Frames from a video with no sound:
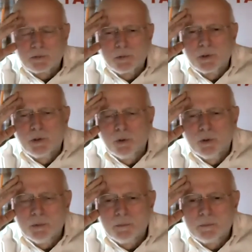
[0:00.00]
really cool.
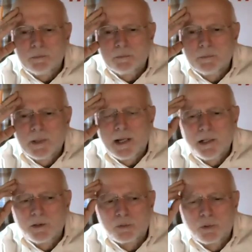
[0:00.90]
That
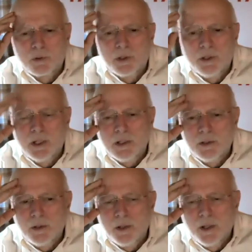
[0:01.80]
is really neat.
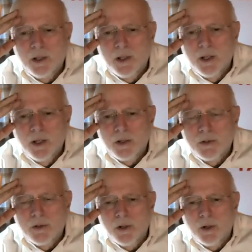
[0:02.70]

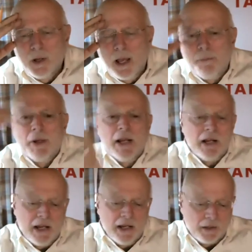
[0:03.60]
I mean,
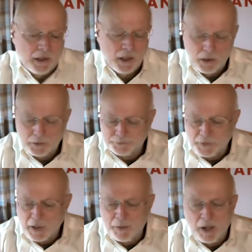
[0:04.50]
and
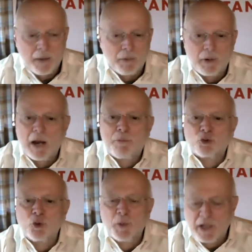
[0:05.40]
I mean, I'm
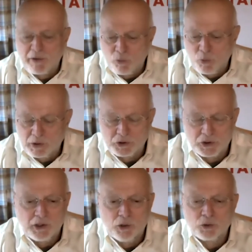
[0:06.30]
presuming everyone
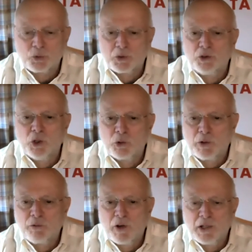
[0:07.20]
listening knows what a donor
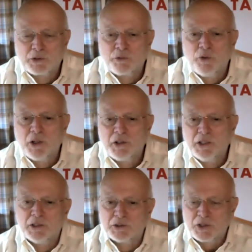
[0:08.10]
advised fund
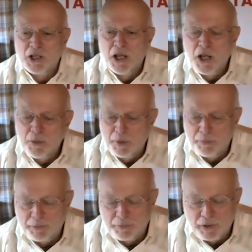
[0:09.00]
is,
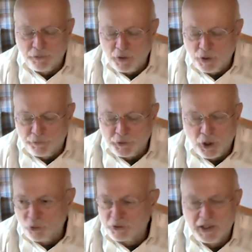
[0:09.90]
but if you
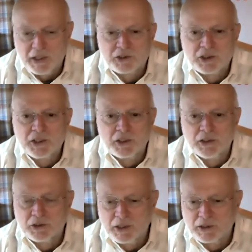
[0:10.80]
don't, in a
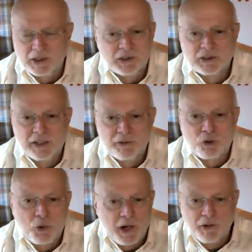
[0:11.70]
sentence, it's instead of
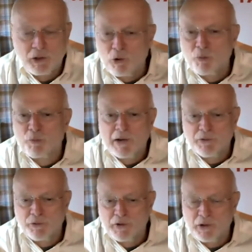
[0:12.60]
creating your own private
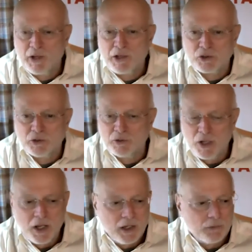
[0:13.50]
foundation,
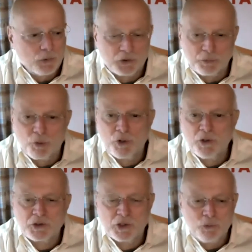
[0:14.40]
which is
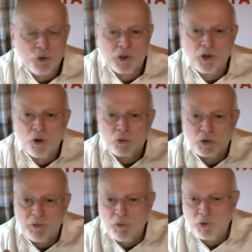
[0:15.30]
burdensome, you can go to a
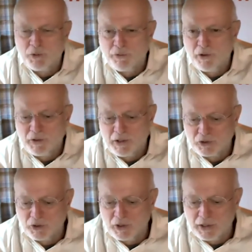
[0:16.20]
community
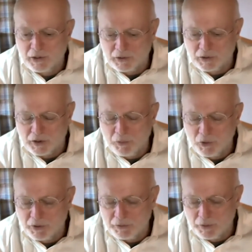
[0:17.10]
foundation like the
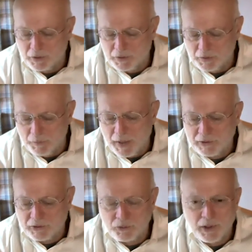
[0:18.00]
community Main
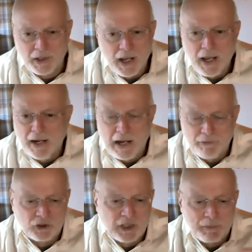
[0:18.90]
Street and have a
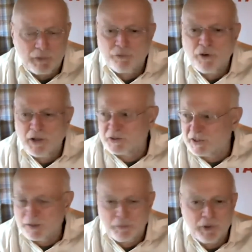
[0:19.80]
separate fund set
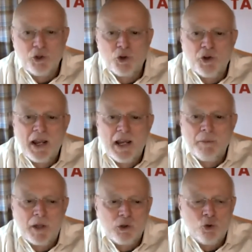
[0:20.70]
up in your name
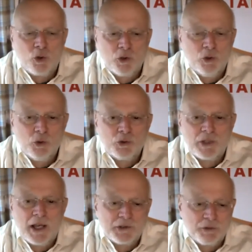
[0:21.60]
that you can use
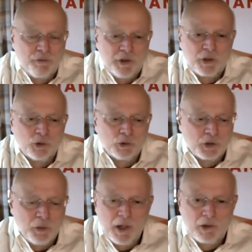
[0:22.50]
as a vehicle to
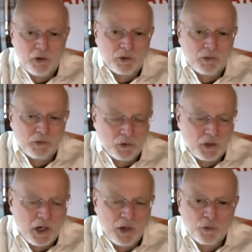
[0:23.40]
make your
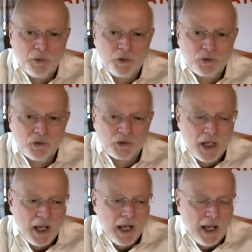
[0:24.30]
contributions.
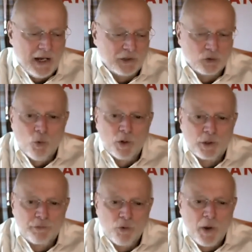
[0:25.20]
And it's a
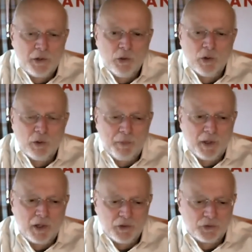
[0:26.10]
wonderful way to do it
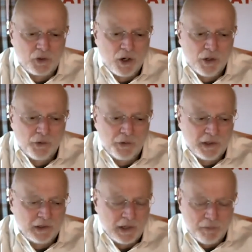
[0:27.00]
because all the
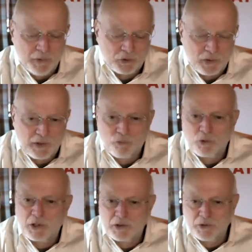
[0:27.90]
administrative
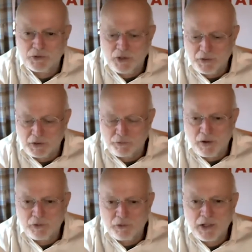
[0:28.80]
work is on the
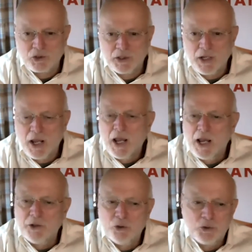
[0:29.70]
foundation,
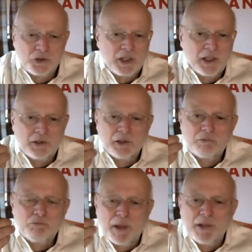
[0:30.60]
and you just get to
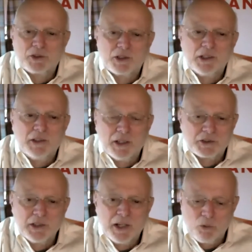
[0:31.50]
basically
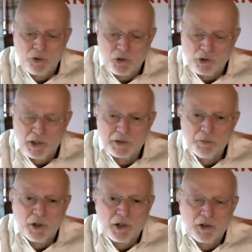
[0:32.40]
designate where you'd like the
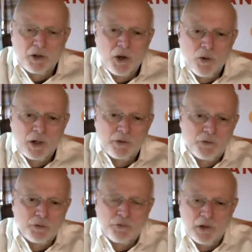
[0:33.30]
money to go out
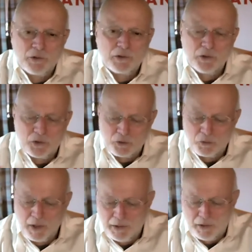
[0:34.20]
of your
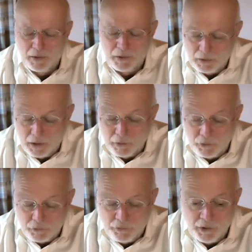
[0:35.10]
grant, out of
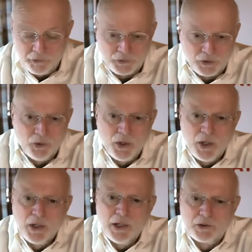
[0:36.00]
your fund. So
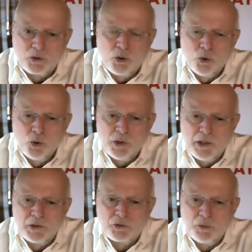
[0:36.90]
it's a cool
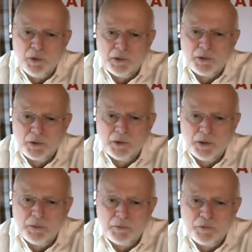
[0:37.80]
instrument
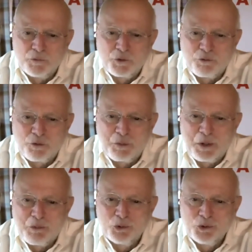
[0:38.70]
for
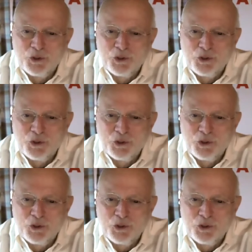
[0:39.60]
people.